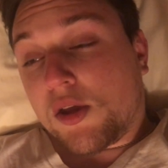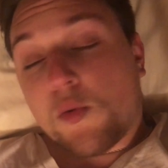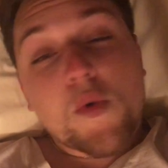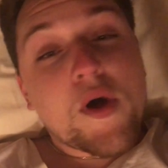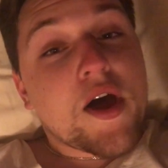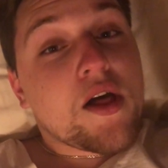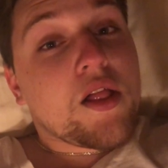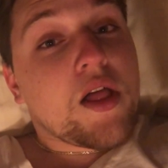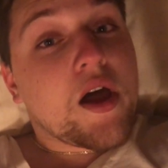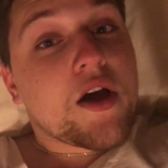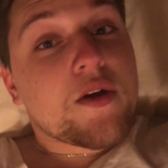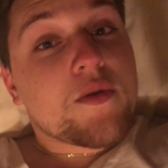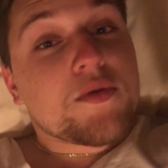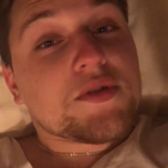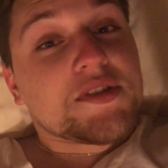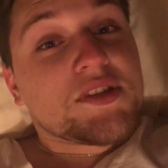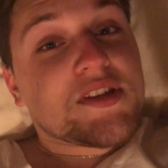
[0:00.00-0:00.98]
Well, I
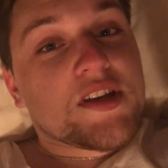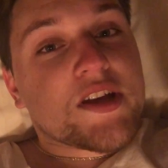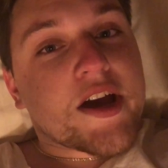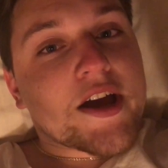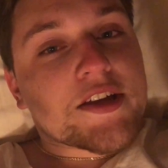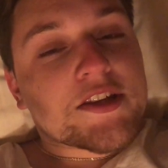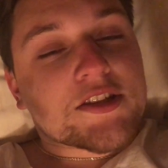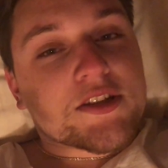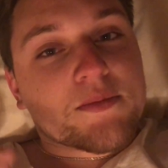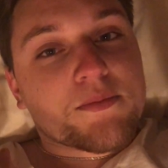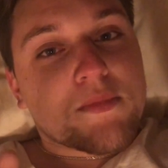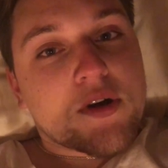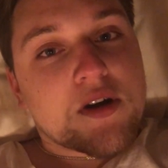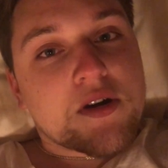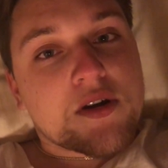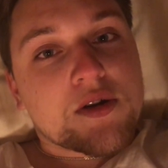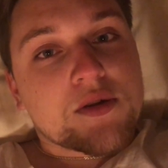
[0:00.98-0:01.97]
will see you guys
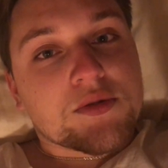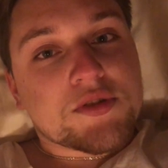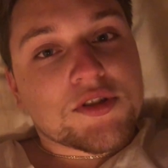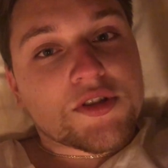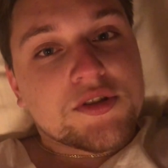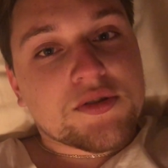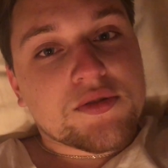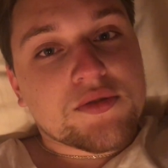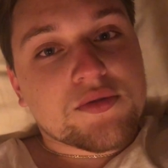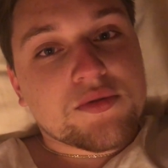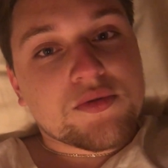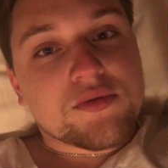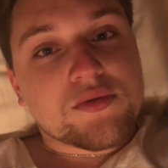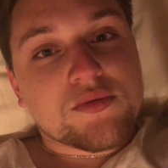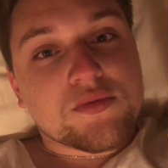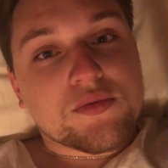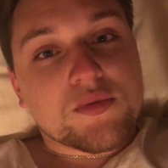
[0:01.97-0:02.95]
tomorrow
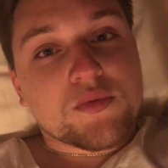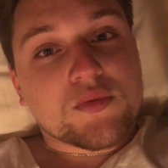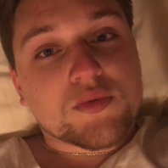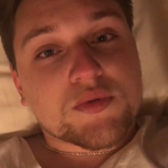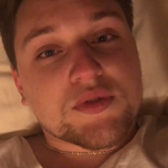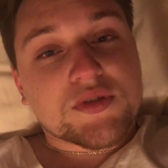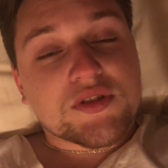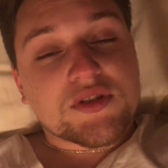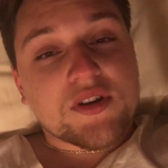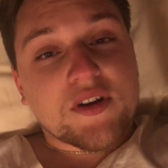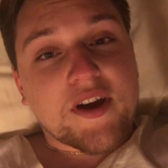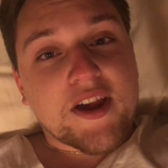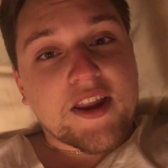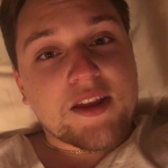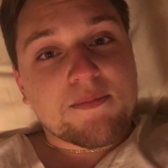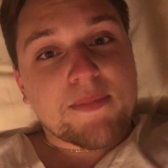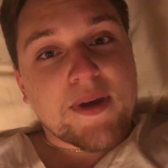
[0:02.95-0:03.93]
to start
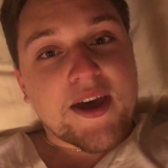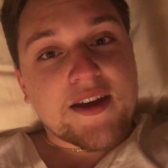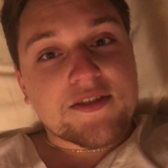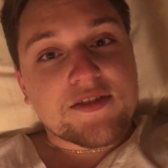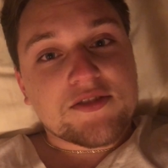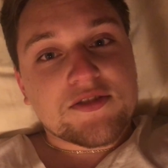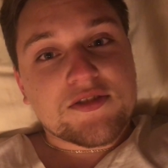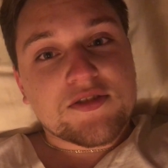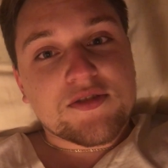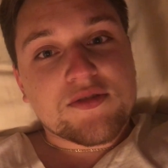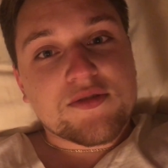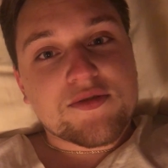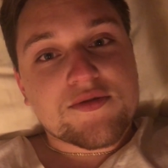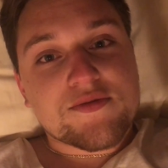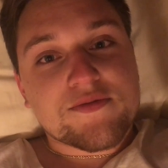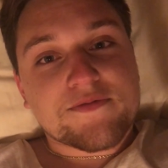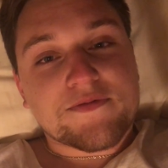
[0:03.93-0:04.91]
heading back
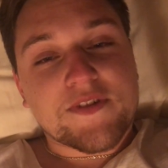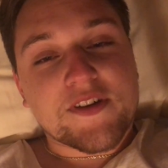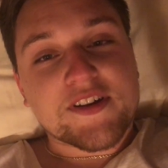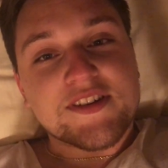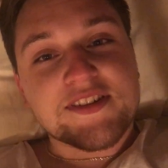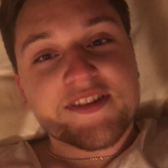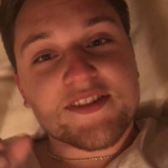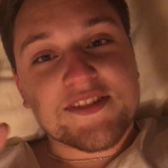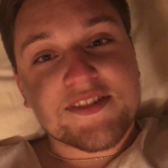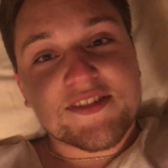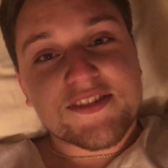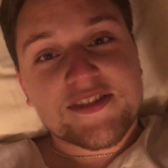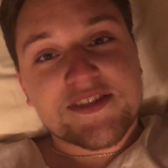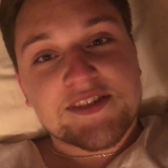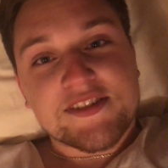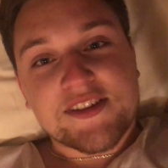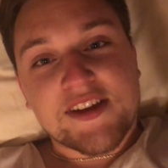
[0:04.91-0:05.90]
to
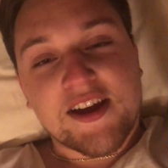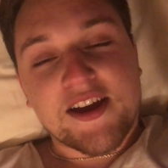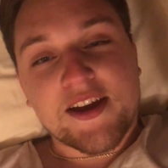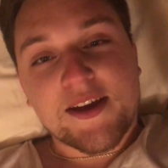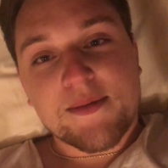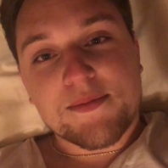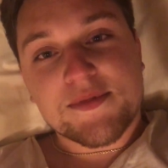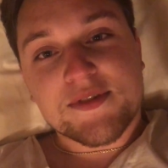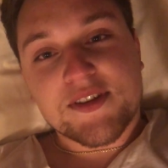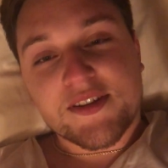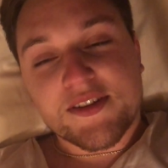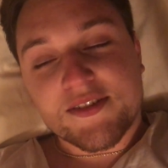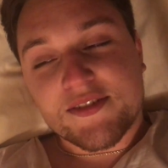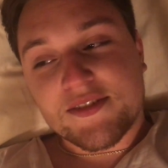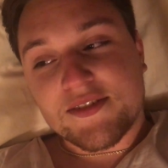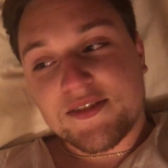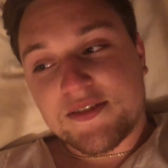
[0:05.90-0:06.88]
fun times
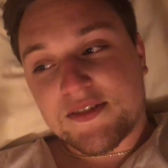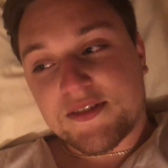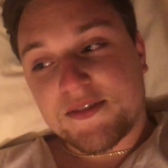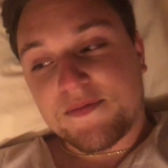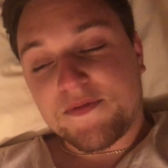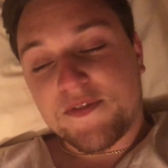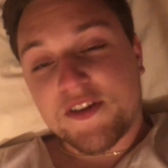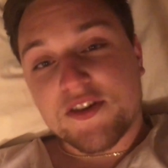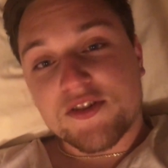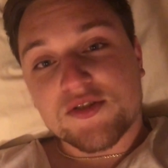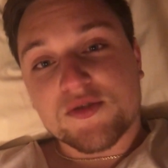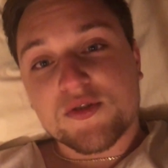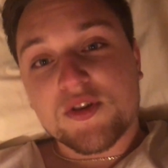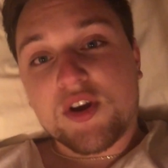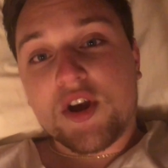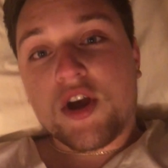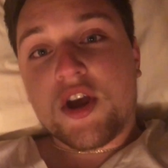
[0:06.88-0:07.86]
and to
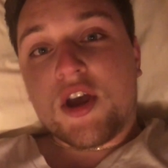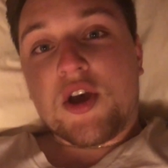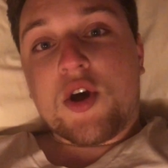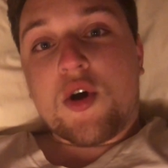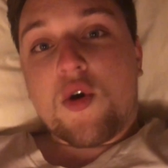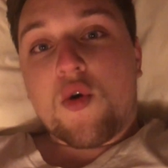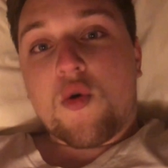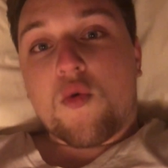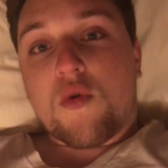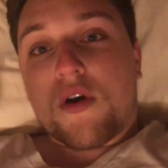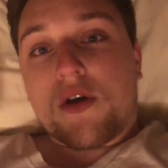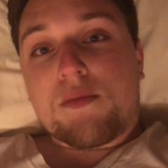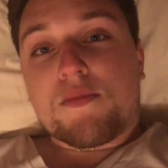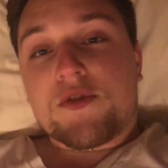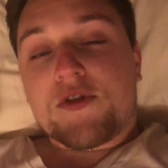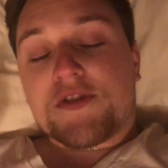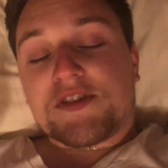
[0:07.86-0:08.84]
finish
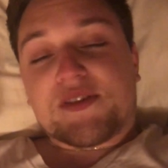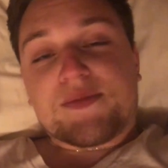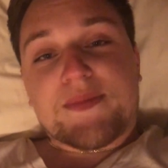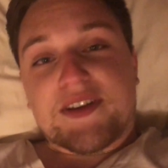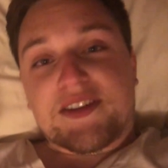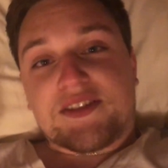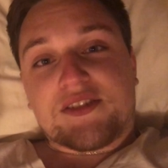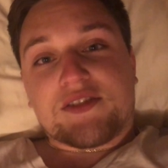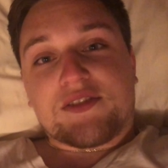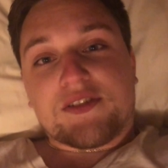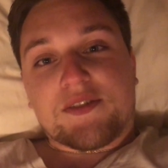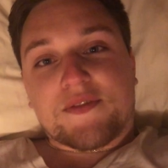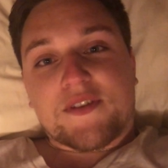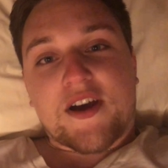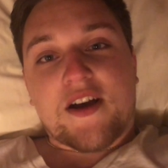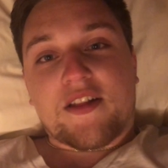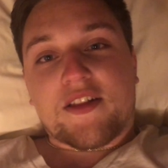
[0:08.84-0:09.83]
one more semester
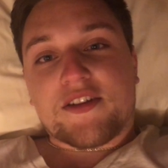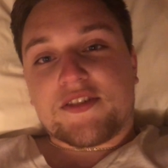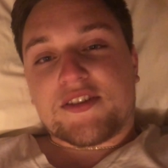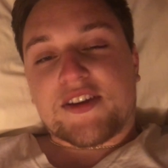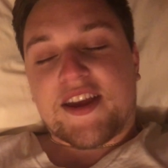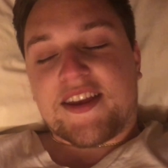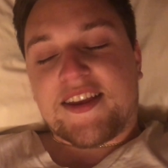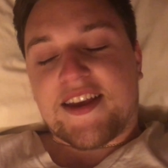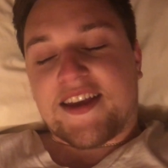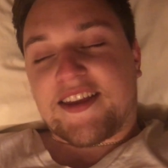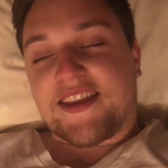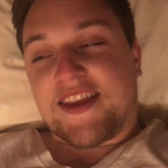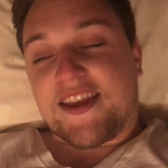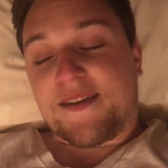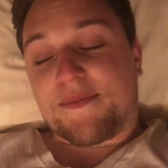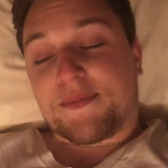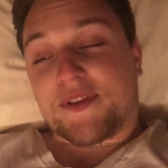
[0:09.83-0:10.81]
of college. I, I
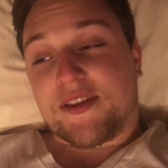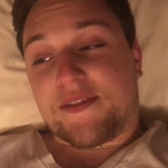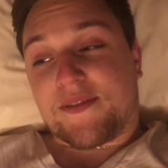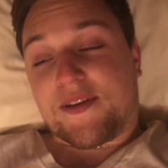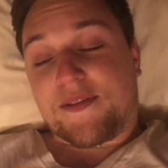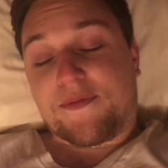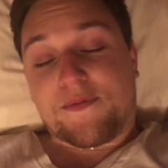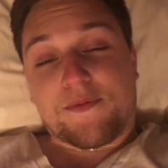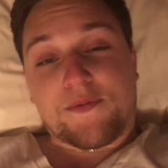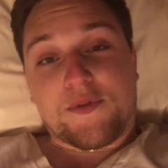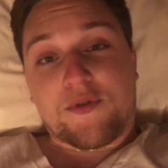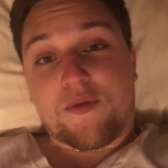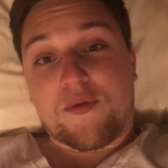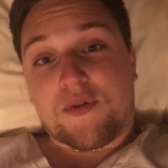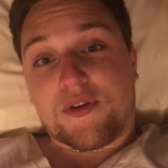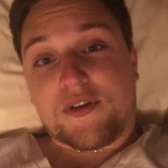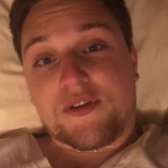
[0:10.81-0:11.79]
can't believe I've
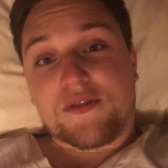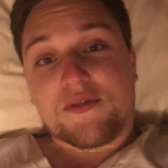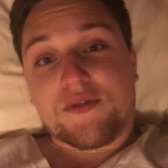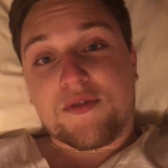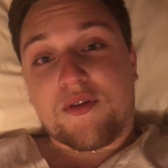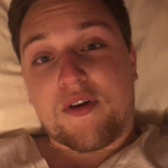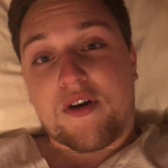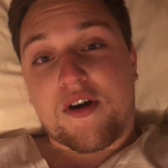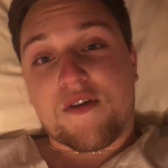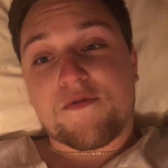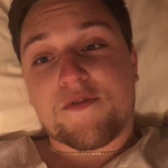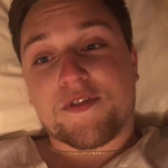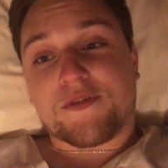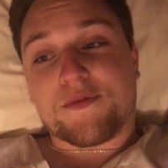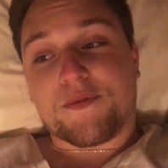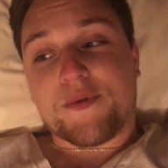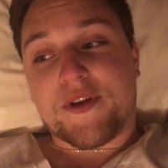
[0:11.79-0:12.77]
recorded all of
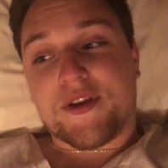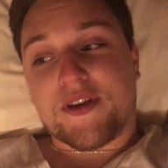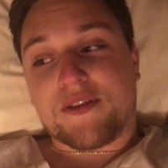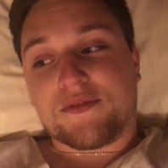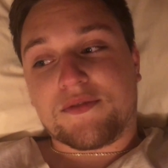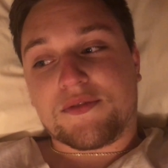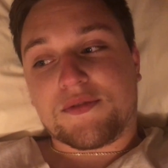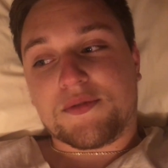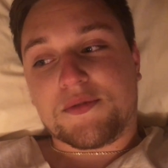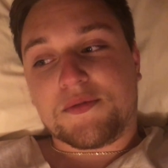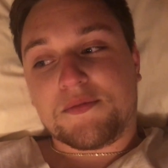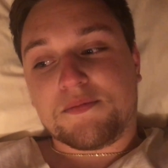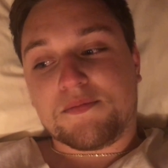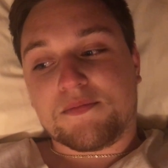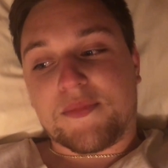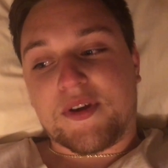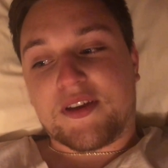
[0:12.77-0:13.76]
one weekend through
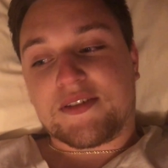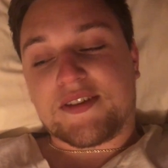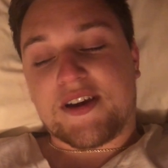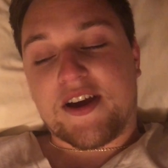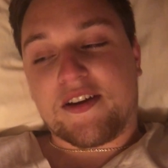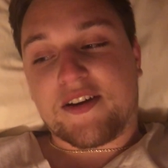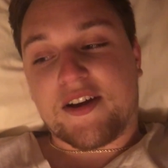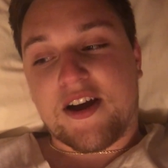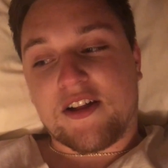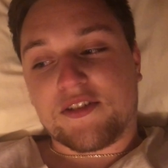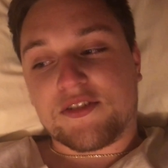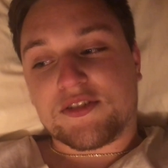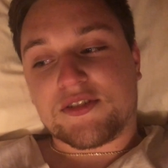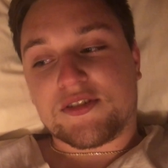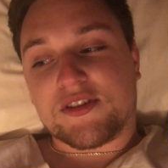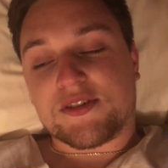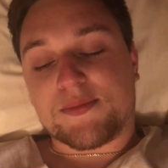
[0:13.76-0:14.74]
my entire
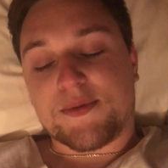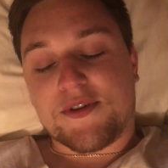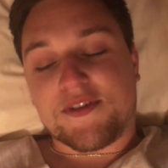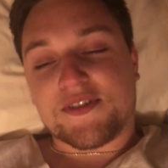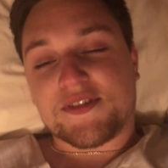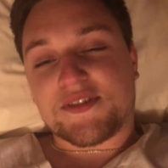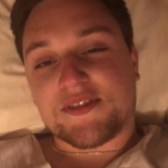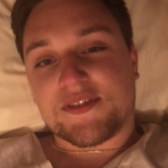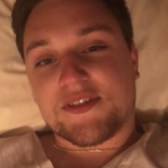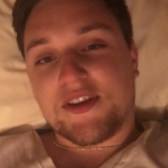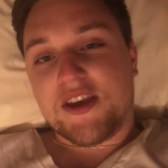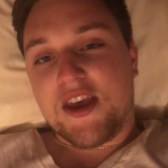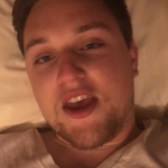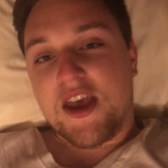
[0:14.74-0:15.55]
college experience.